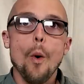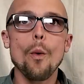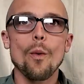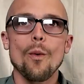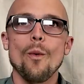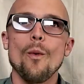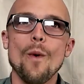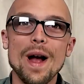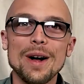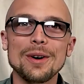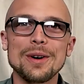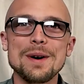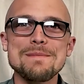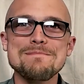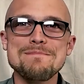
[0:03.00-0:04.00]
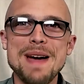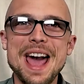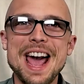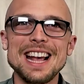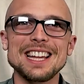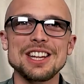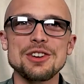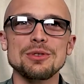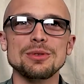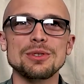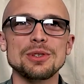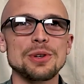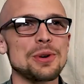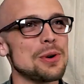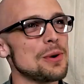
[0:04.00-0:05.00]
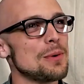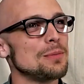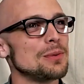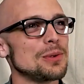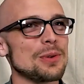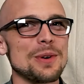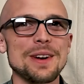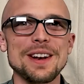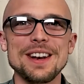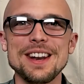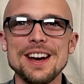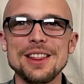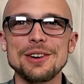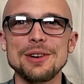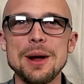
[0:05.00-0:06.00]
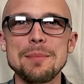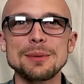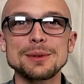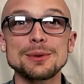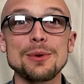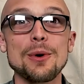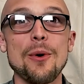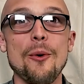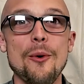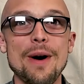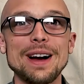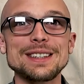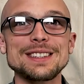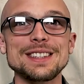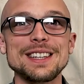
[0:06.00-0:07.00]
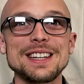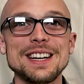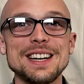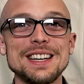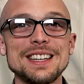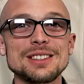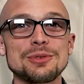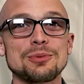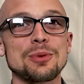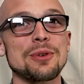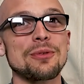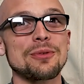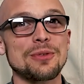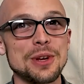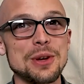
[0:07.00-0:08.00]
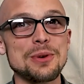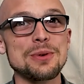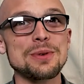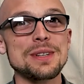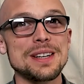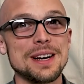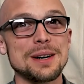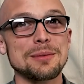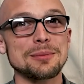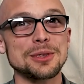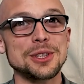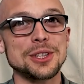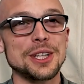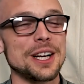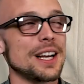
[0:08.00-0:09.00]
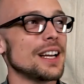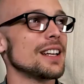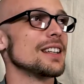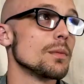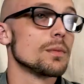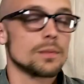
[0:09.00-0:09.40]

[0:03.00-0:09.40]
Welcome back, YouTube, to another episode of Watching Idiots Review Dumb. Wow.